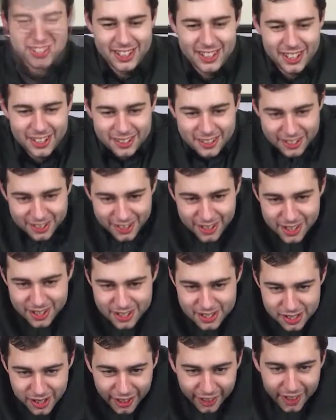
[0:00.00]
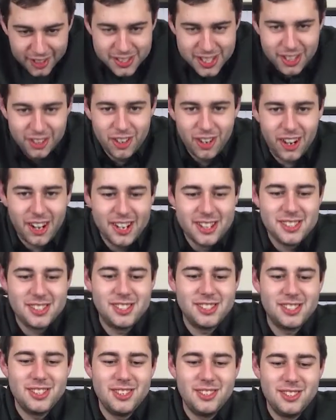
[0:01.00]
Yeah. So like I said
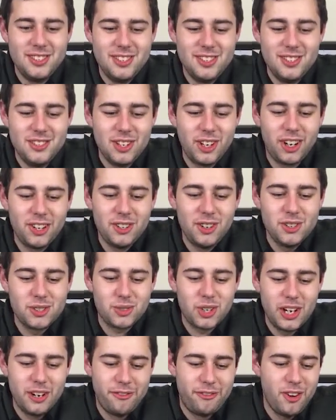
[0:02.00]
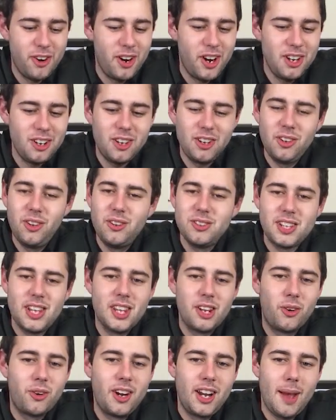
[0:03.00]
guys, you can use Green Fairy, you can use
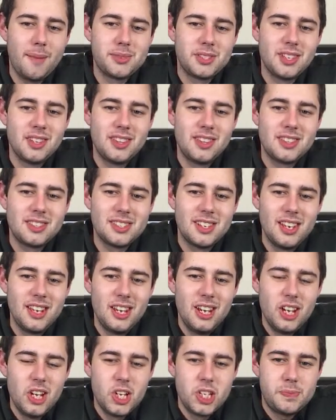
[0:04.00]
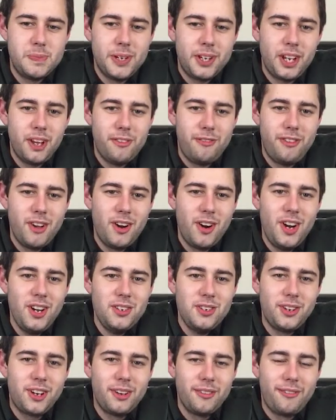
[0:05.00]
other green absinthe. Speaking of fairy,
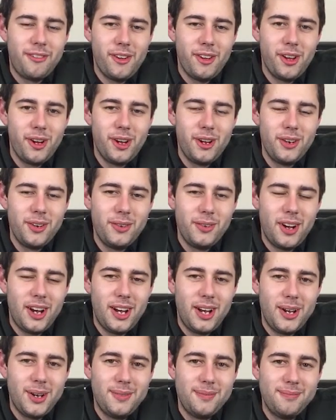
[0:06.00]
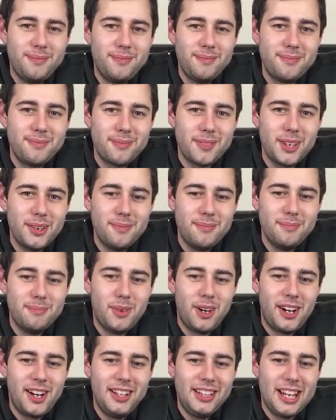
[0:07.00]
you can follow
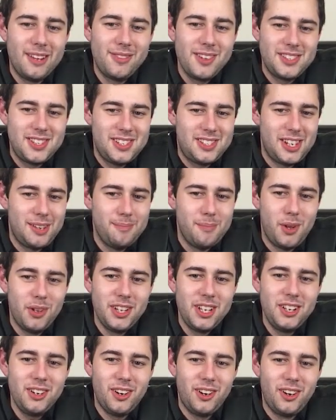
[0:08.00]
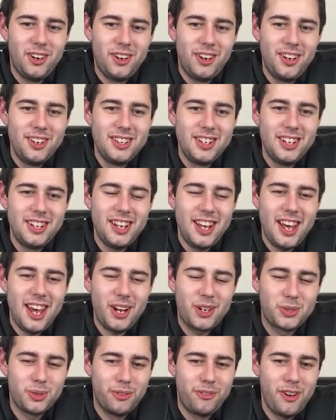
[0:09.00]
my lovely sister Molly on
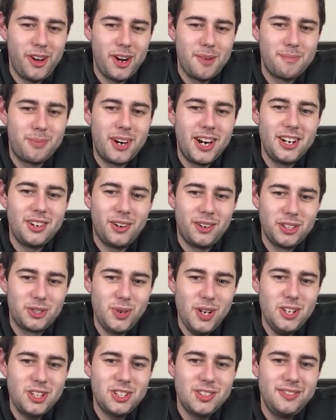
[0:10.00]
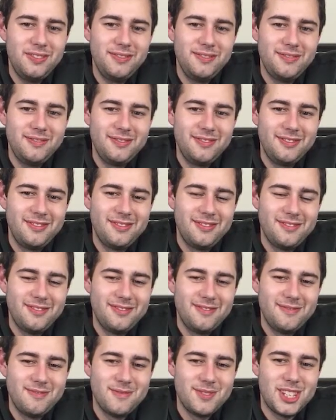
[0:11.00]
Actual Fairy Bread on Twitch.
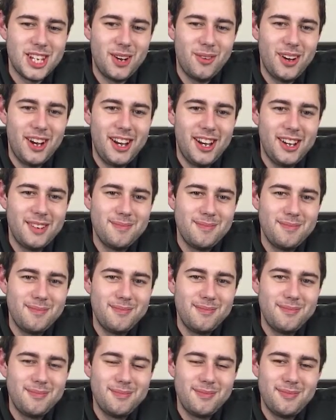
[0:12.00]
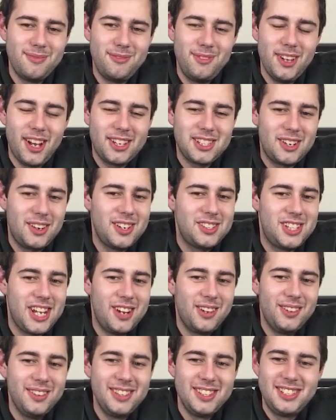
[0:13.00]
So if you like to see her on this
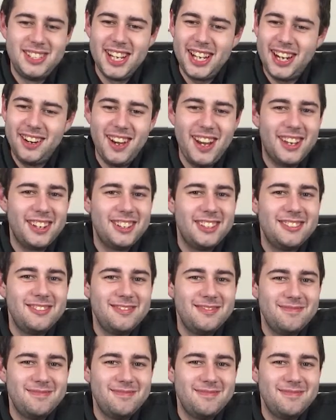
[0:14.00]
channel, check her out.